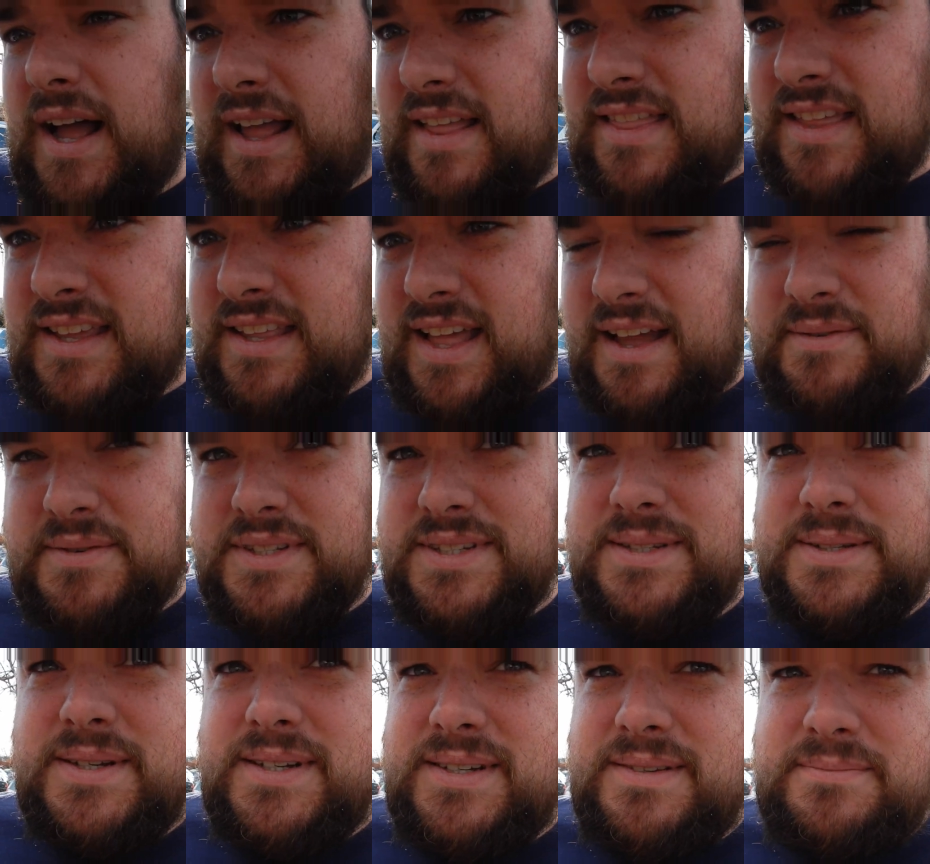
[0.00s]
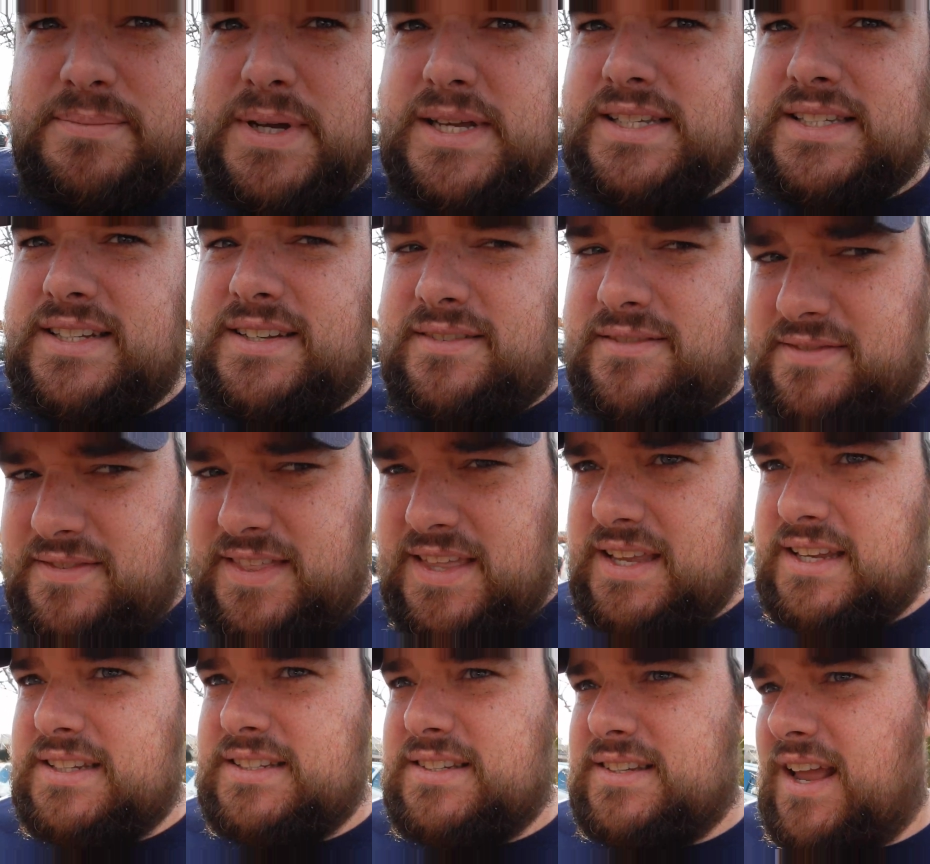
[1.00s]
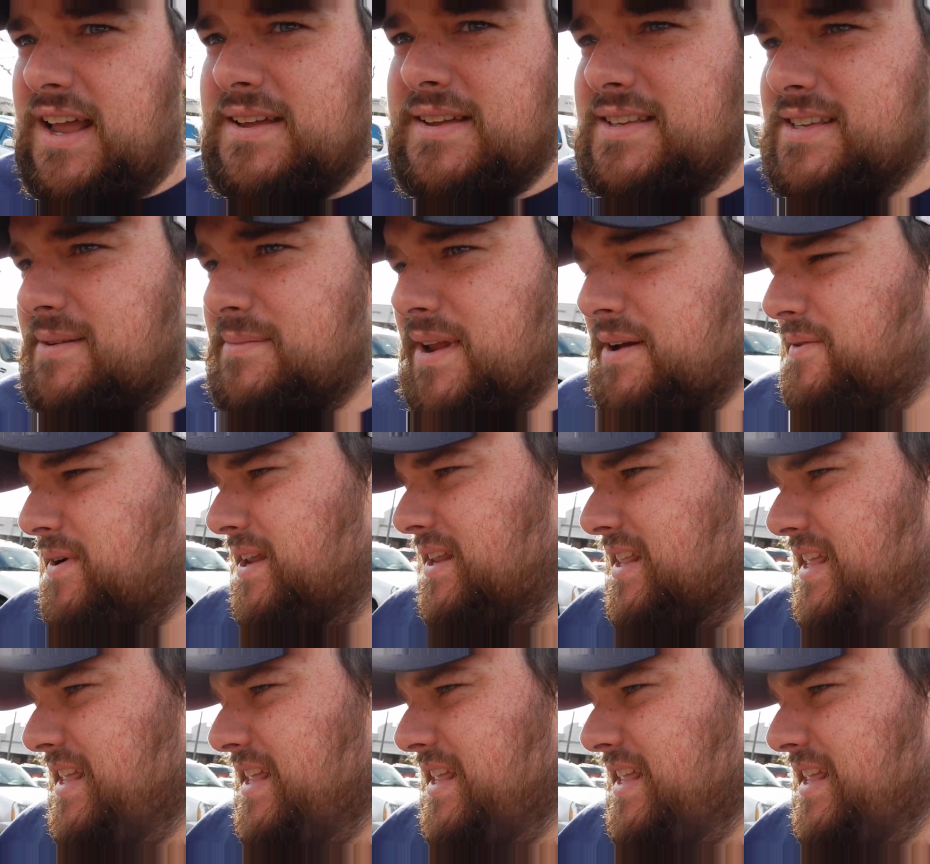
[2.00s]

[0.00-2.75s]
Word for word: I think that was a bust of things. I was on my way